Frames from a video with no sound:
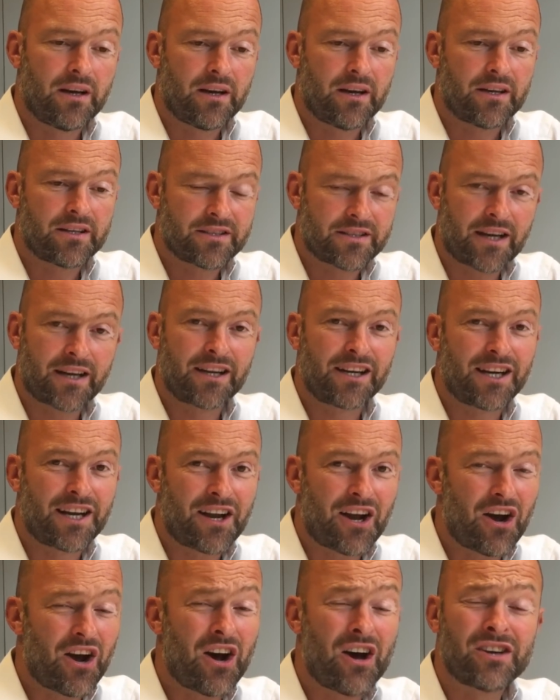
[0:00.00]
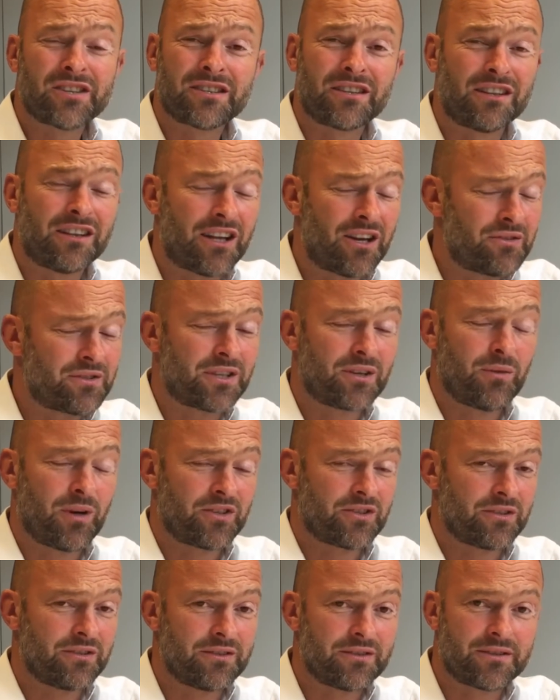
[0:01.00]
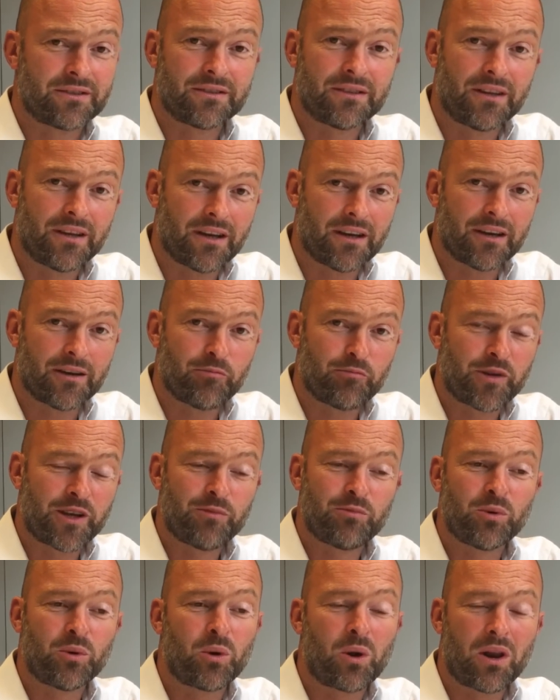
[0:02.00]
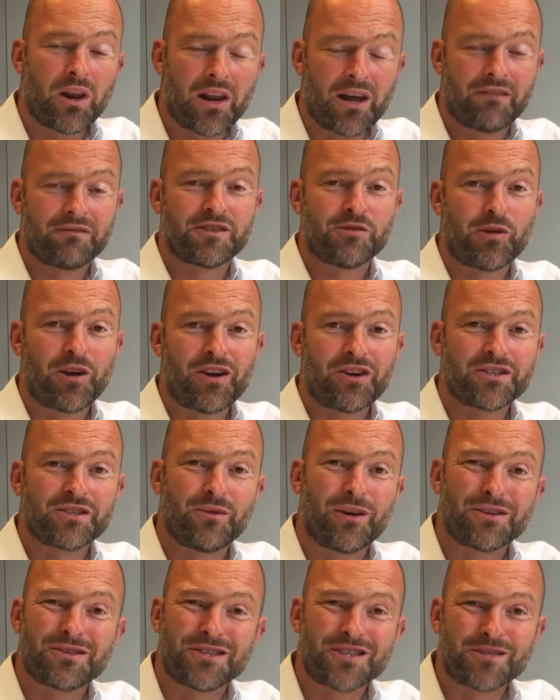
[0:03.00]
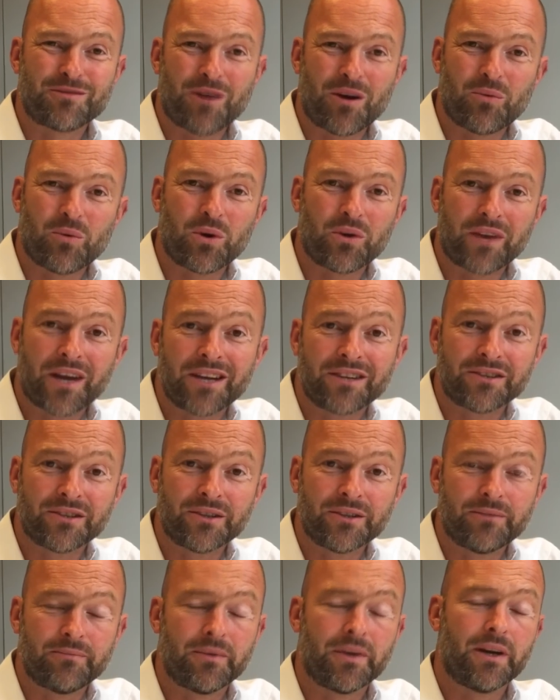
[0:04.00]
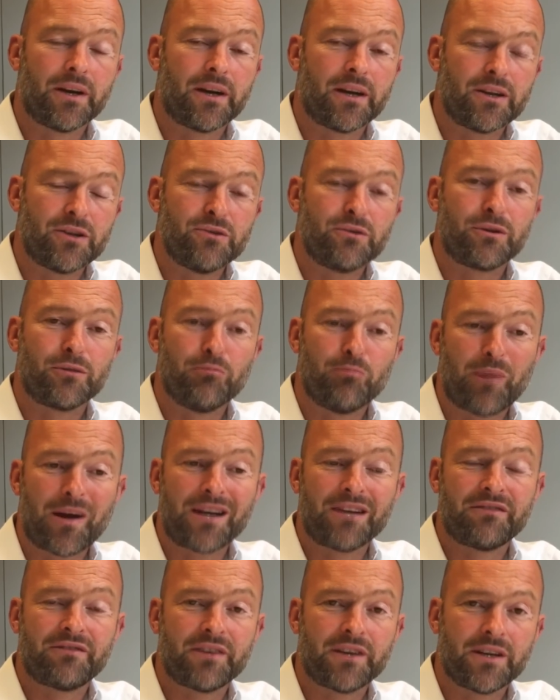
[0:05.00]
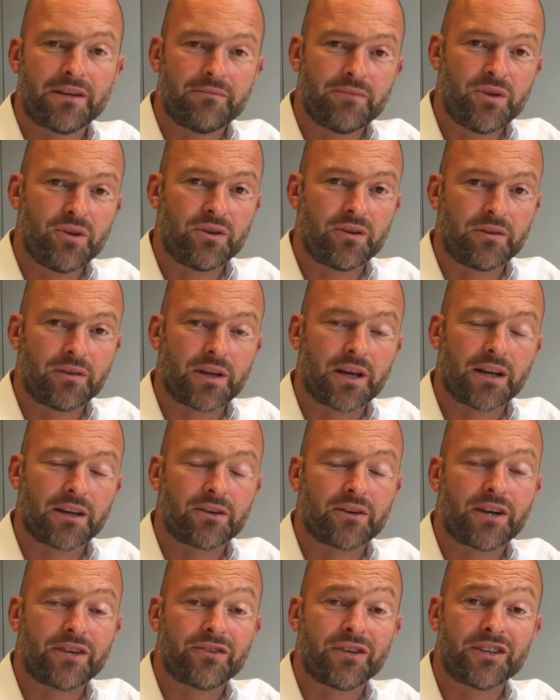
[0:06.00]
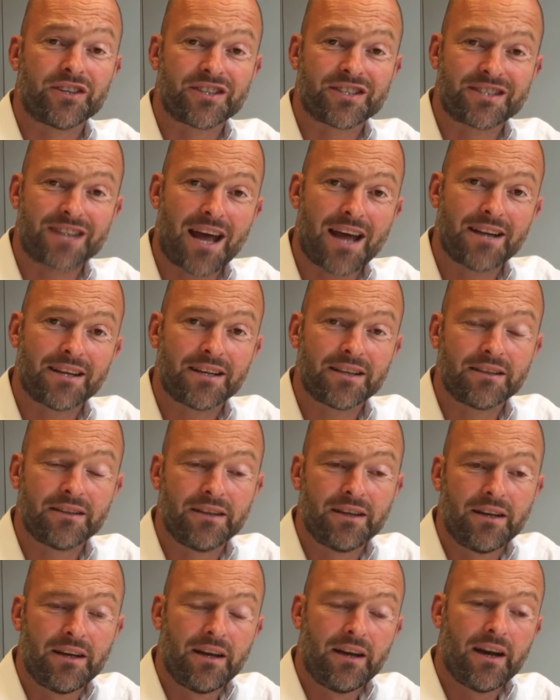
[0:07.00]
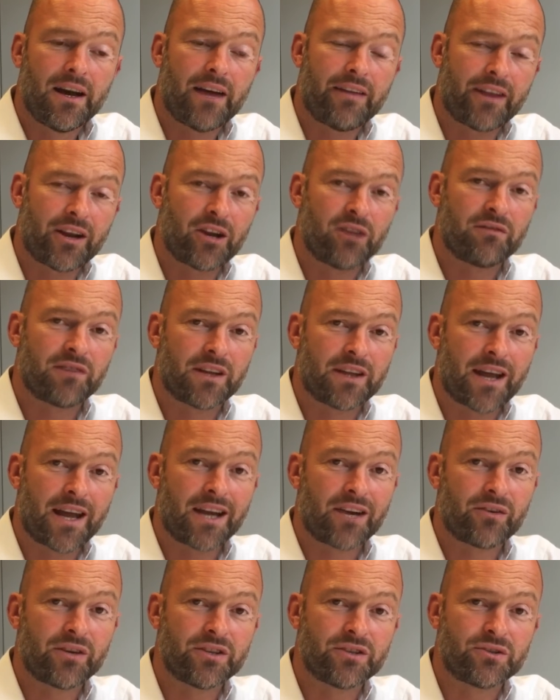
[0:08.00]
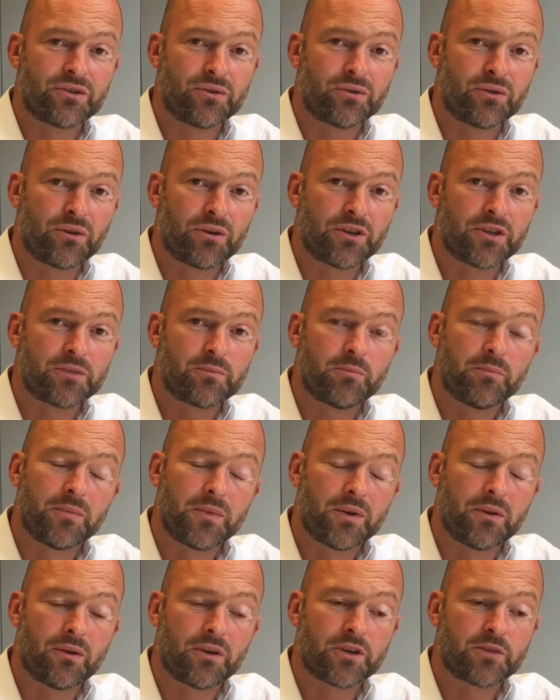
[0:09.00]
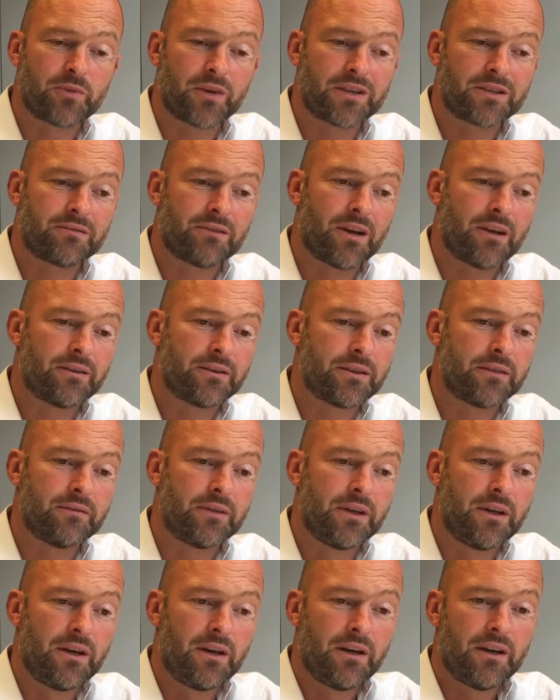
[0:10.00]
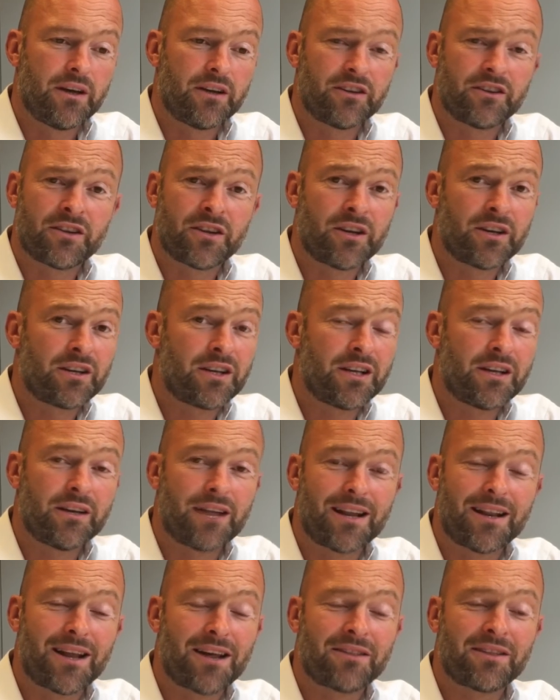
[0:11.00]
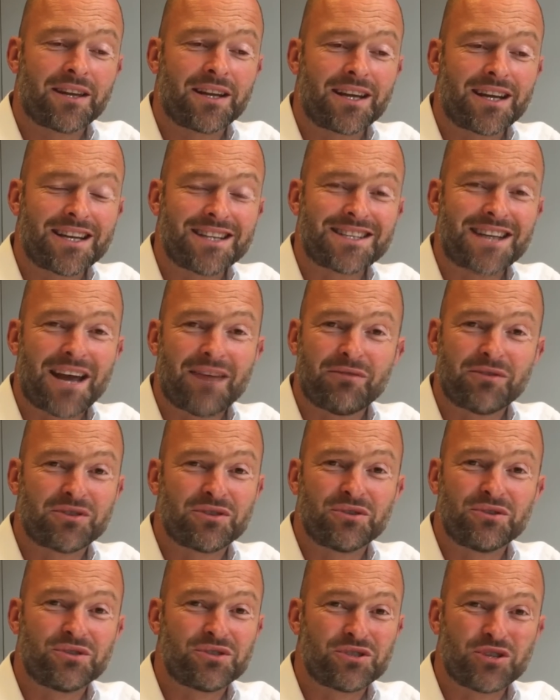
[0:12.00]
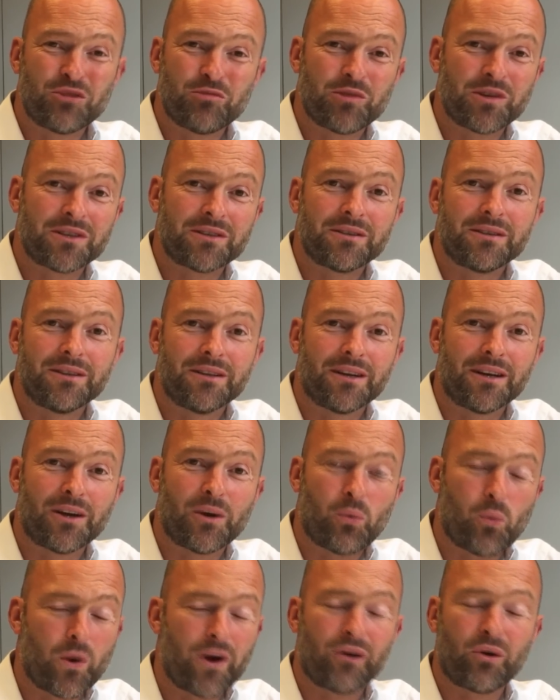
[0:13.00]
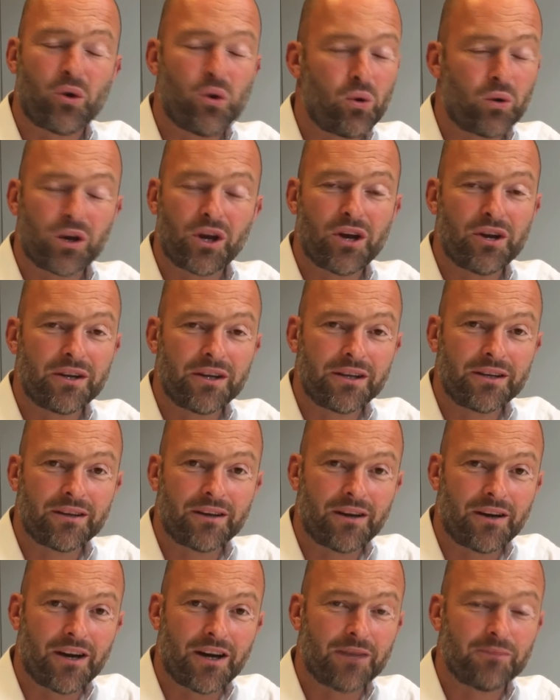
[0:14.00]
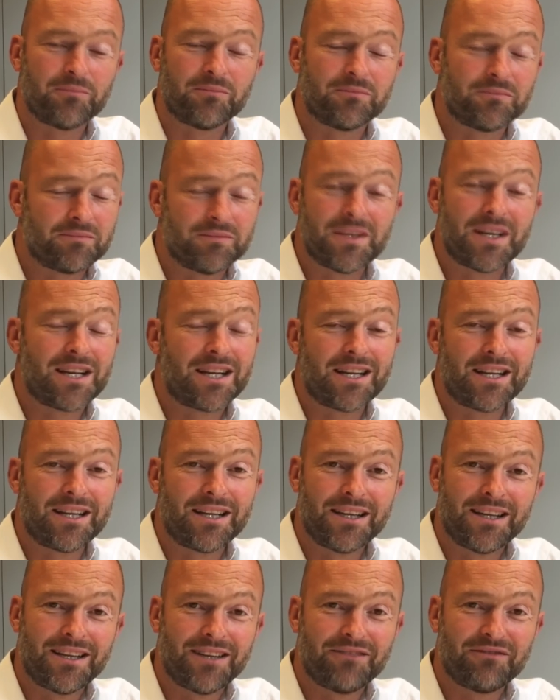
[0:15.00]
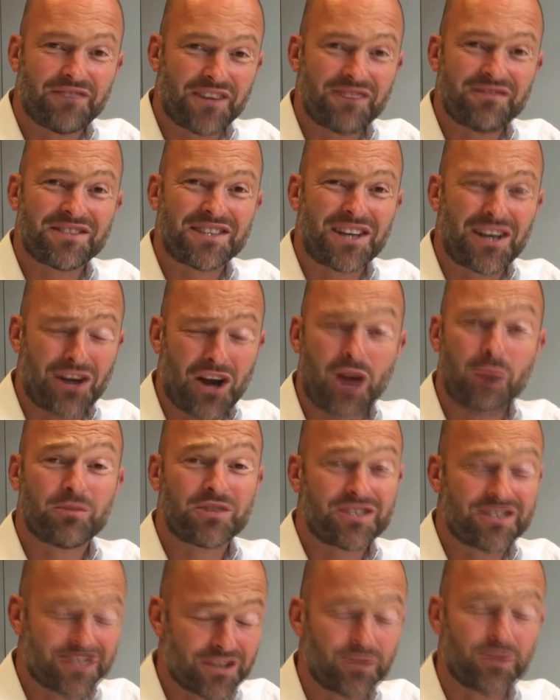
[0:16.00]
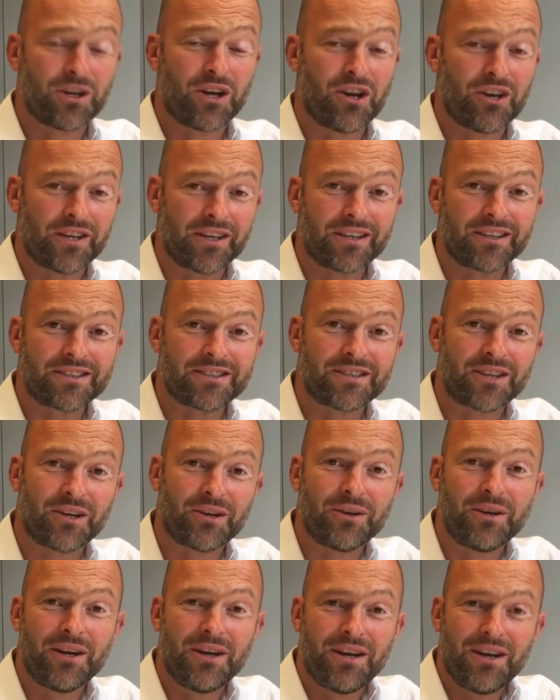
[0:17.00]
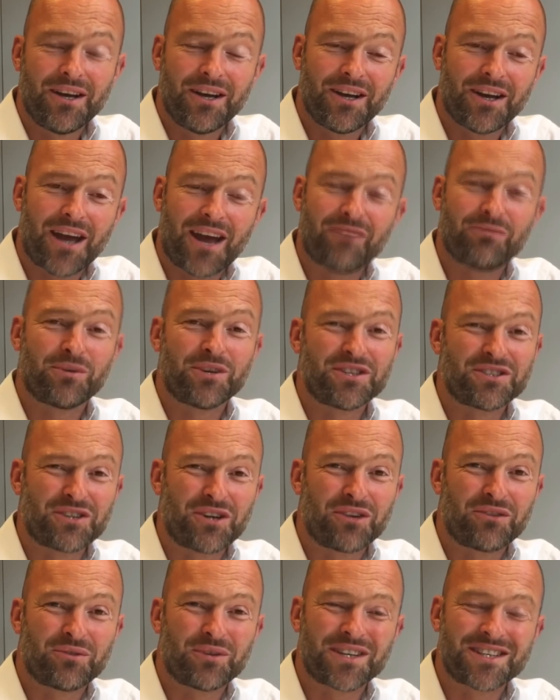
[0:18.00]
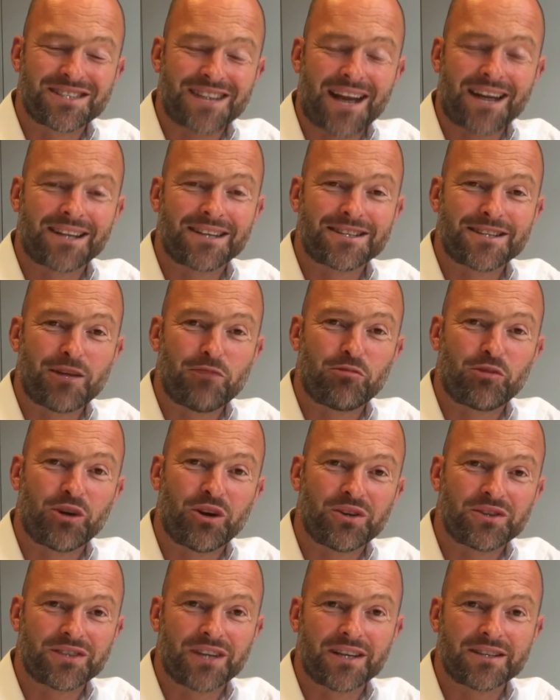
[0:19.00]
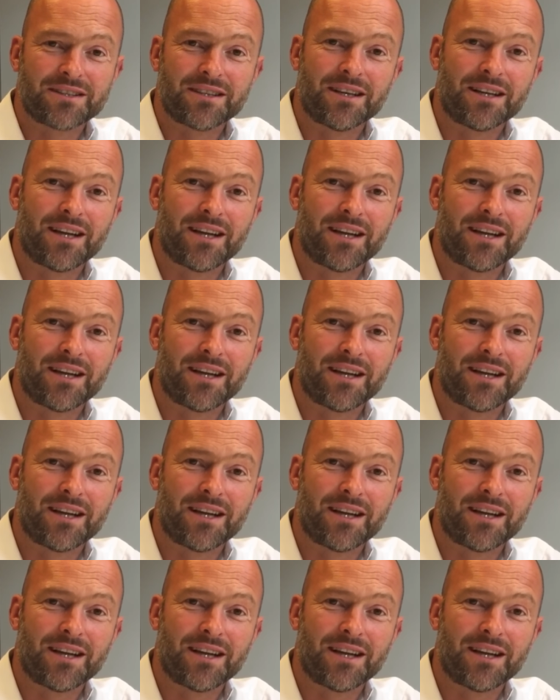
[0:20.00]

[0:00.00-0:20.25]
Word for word: Uh, secondly, ask loads of questions. Uh, people love to be asked questions about what they do. Uh, you can benefit, you can get a greater understanding, and then hopefully that increases your knowledge knowledge base around it. And thirdly, nothing is ever too stupid. Uh, we're all learning. I'm nearly 50 and I'm still learning. So everyone is going through exactly the same process.